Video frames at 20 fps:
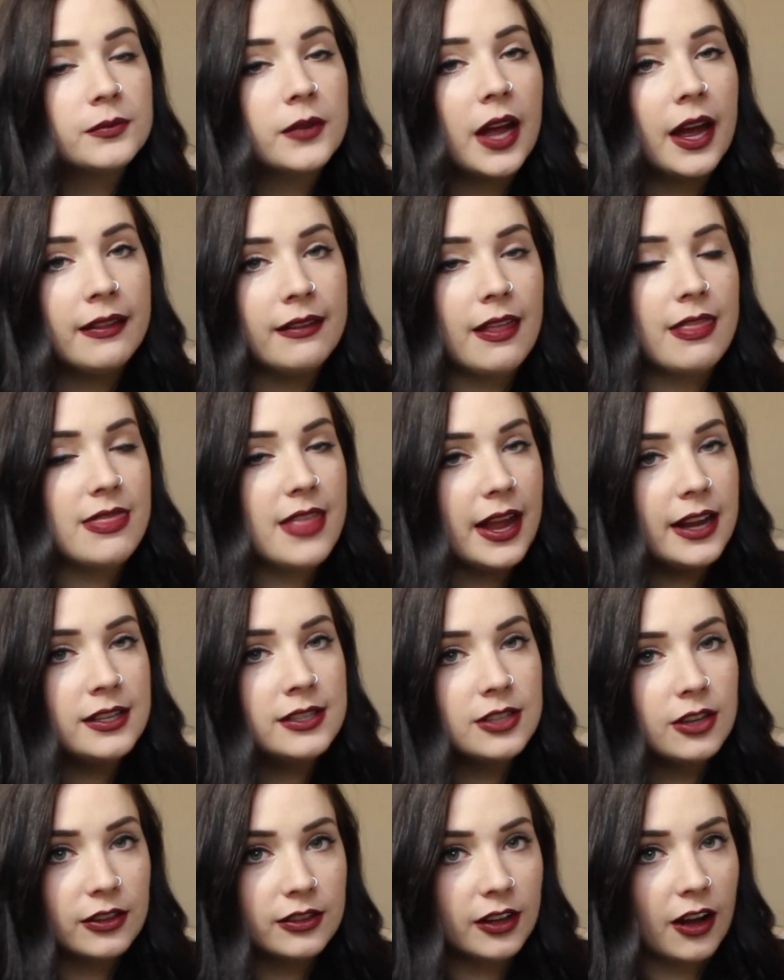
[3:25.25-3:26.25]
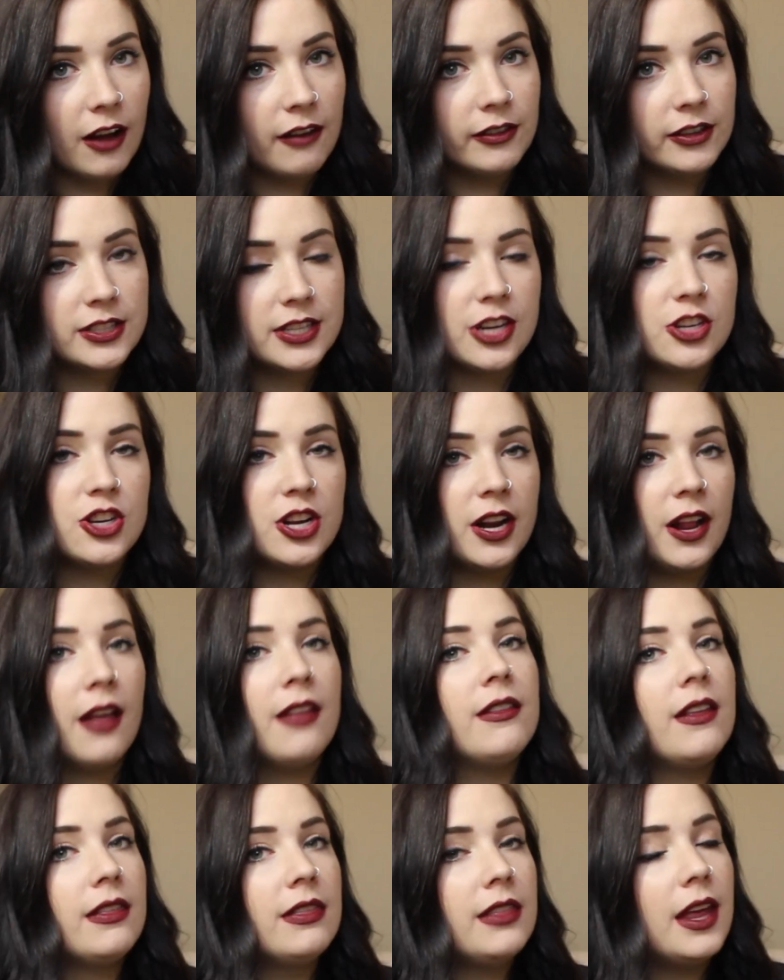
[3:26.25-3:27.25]
and then they start the conversation,
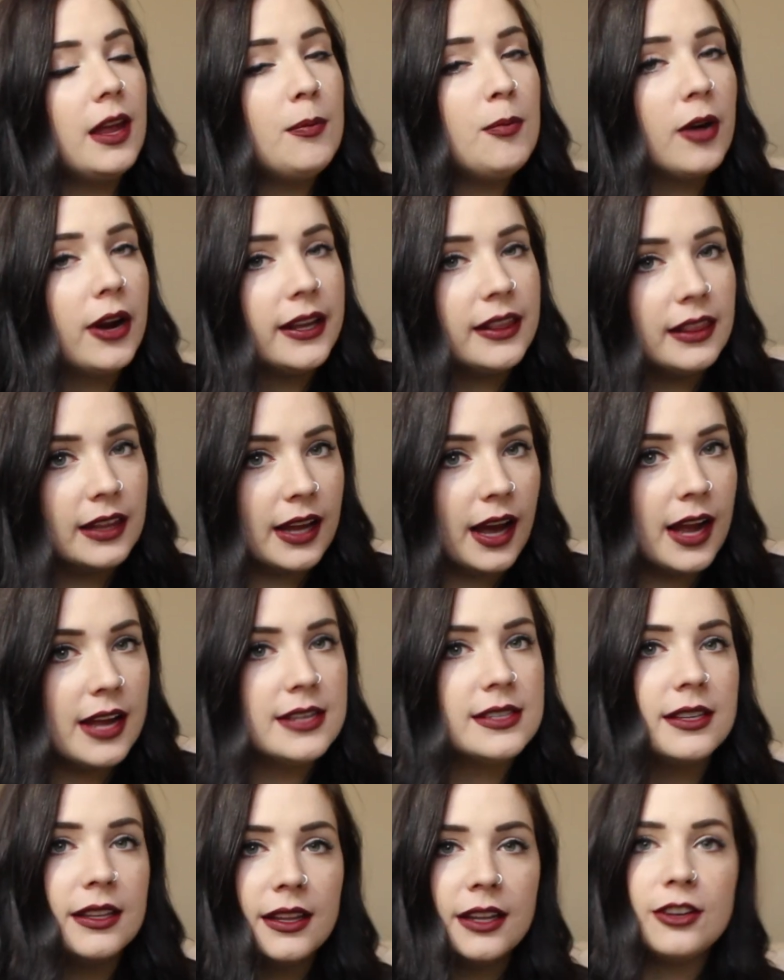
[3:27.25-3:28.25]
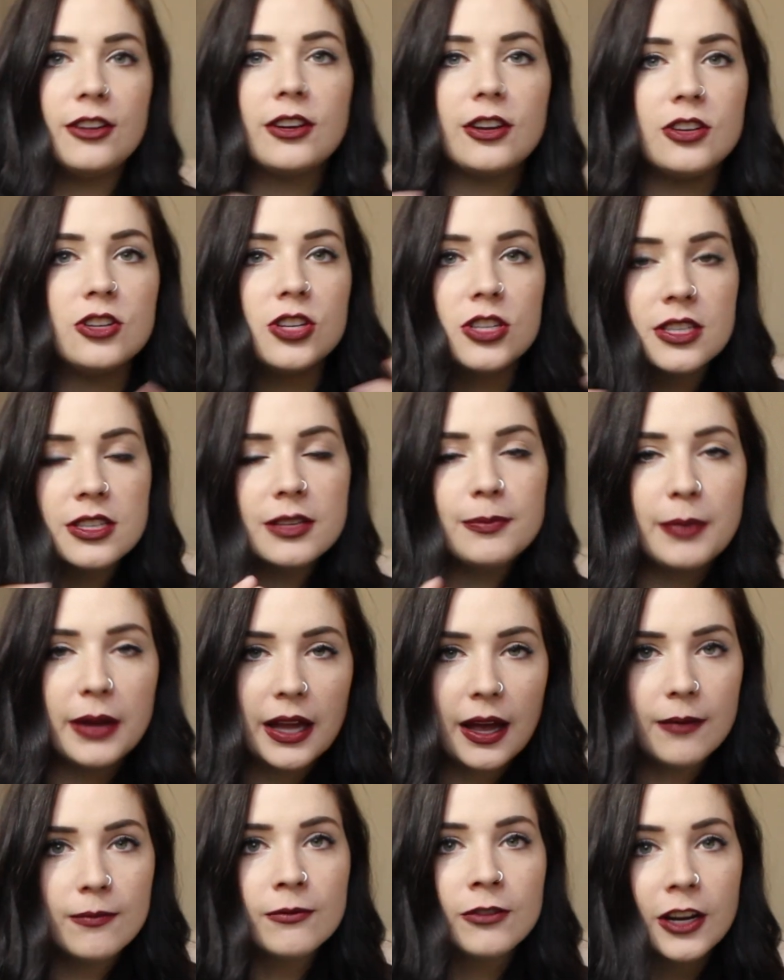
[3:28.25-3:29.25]
and then they break the ice, and then you can just
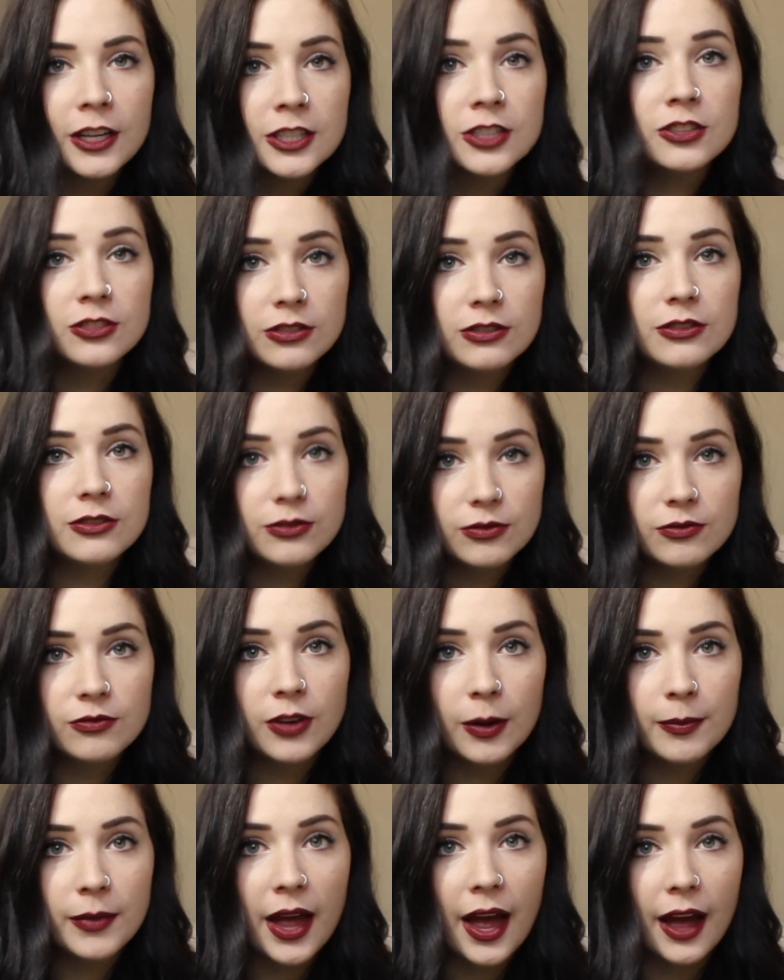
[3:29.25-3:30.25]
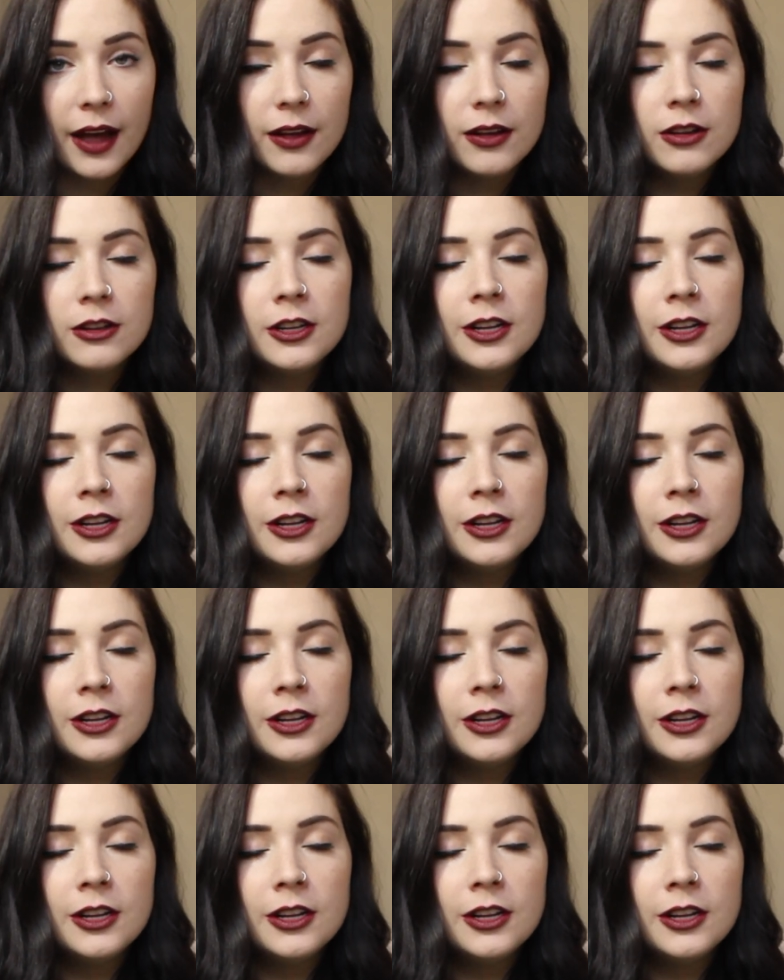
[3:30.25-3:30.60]
become friends from that.